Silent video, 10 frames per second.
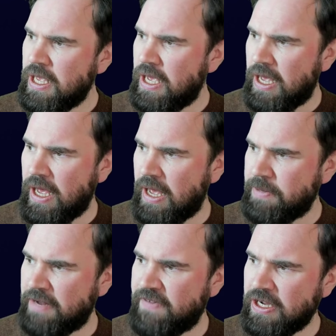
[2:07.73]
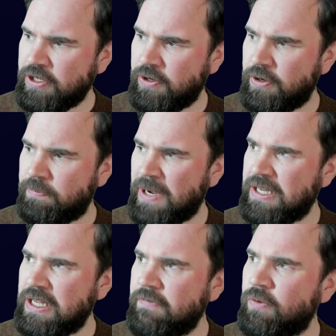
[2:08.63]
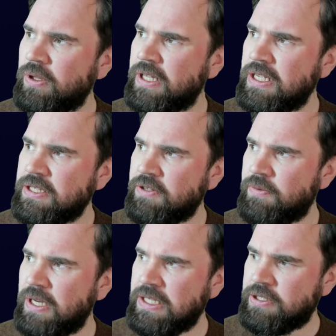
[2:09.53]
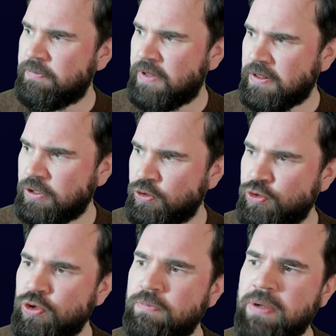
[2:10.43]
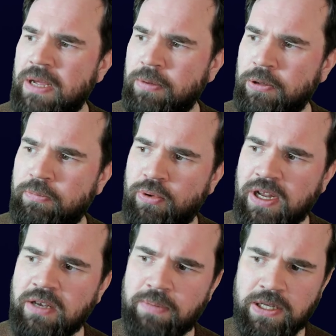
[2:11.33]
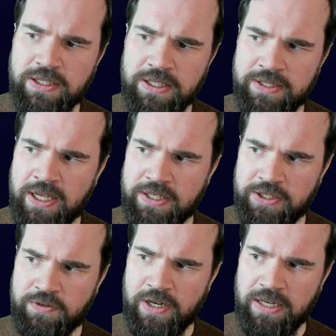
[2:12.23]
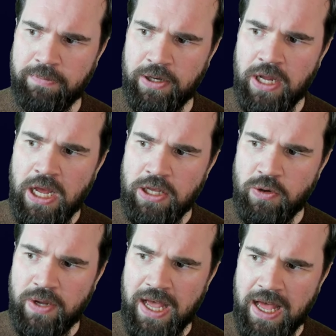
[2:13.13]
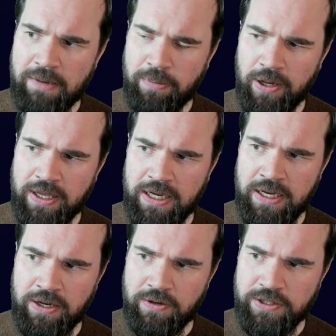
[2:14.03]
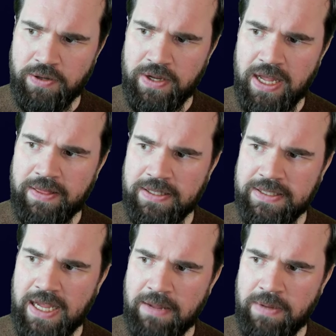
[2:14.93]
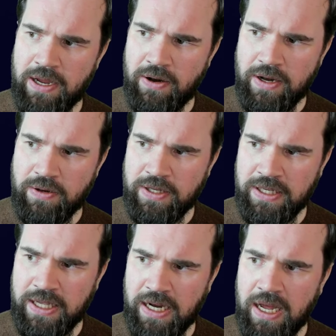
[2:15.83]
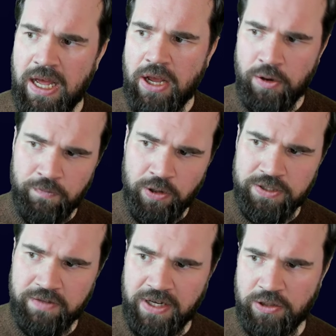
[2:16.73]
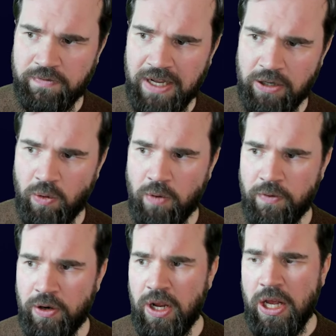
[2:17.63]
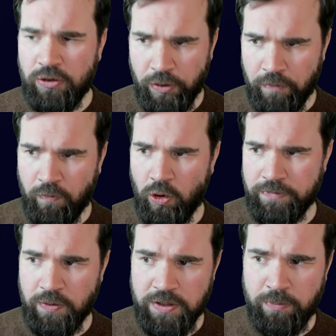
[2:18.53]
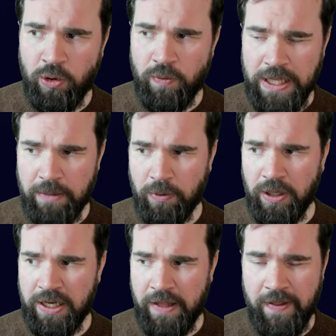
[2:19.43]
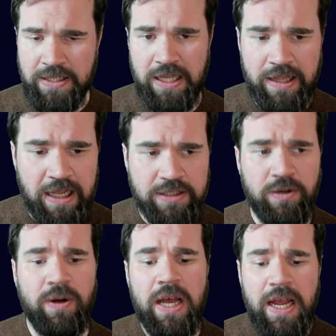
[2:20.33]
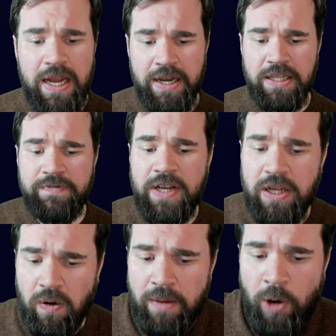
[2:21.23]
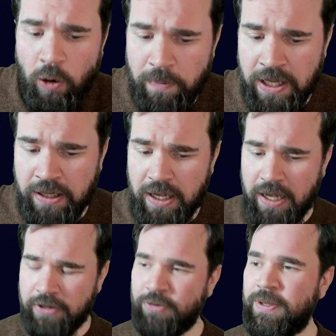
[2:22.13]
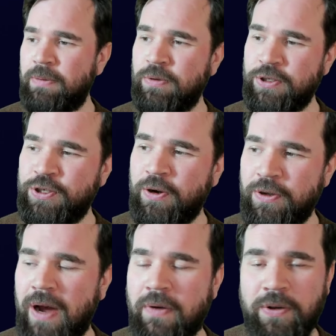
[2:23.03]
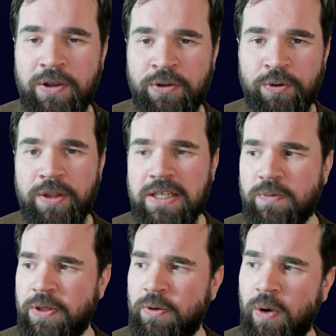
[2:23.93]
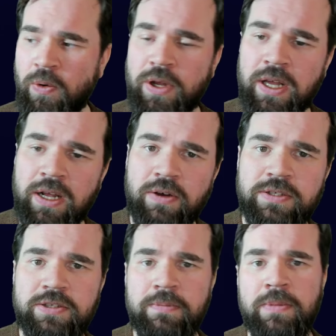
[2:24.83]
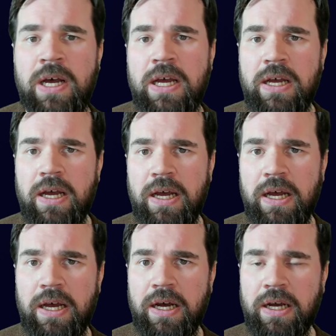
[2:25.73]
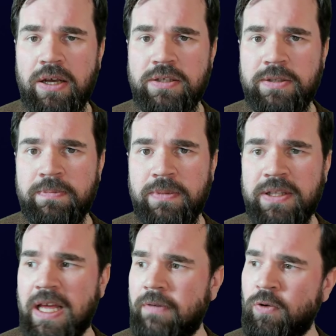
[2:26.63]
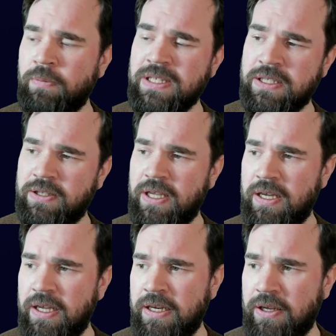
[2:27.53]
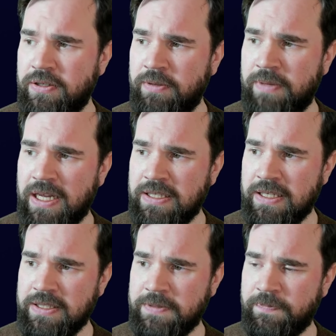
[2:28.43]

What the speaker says: I mean, a vector by default isn't really something that you should be able to print because it's not a string, but you can plug it in here. So you get the same here, and you can converts the vector value over to the form. So it's more readable and things like that. So in this video, I'm hoping to be able to show you how you can do this with your own kind of custom data formats and custom data sets.